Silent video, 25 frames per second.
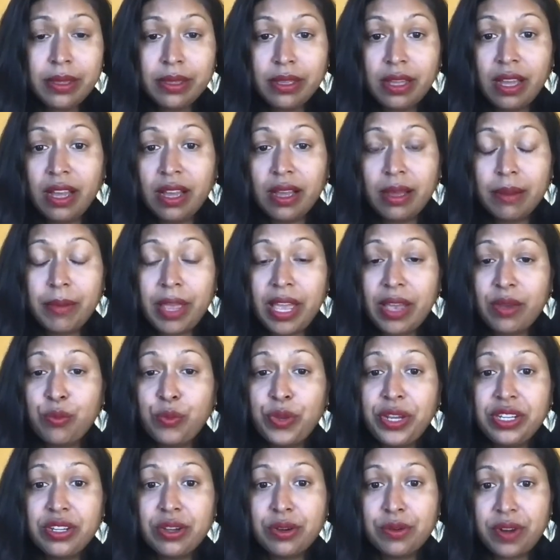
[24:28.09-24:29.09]
And
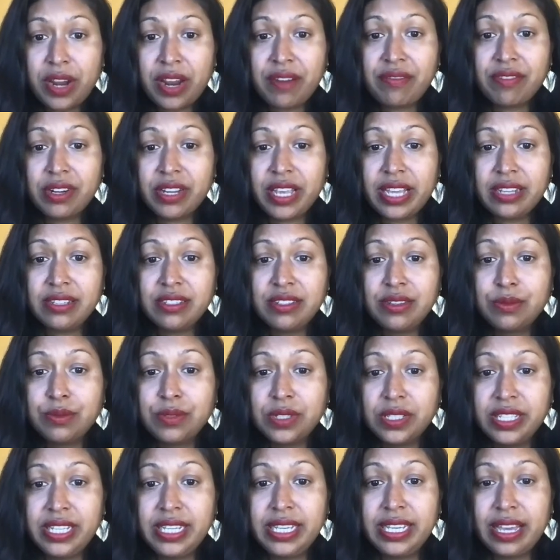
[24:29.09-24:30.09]
we don't ever get to
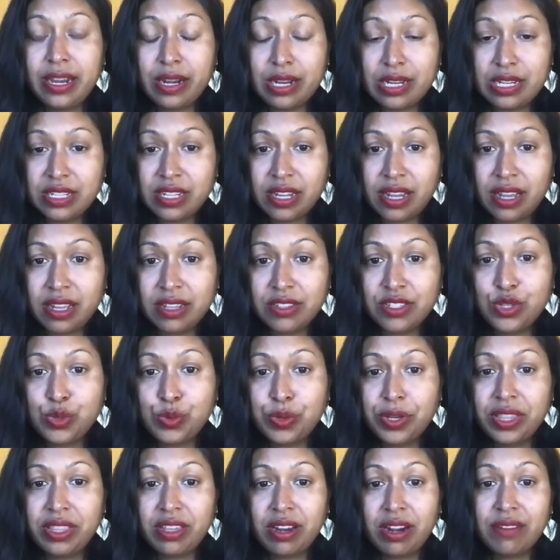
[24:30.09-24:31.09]
really get in touch
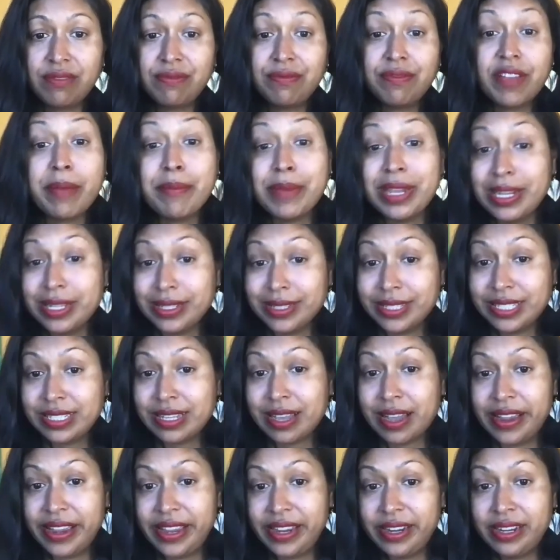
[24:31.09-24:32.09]
with our feminine
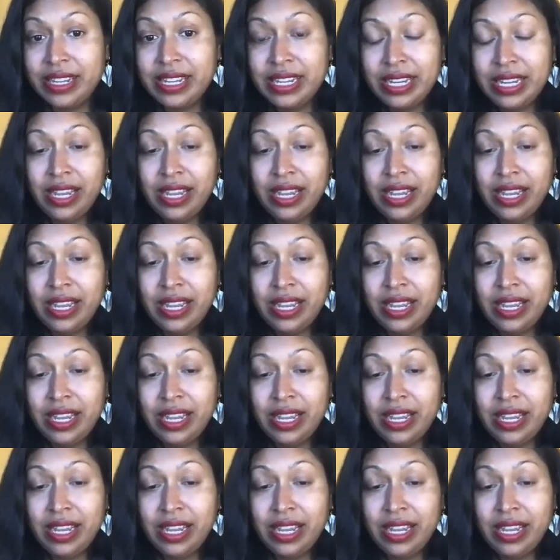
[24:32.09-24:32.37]
side.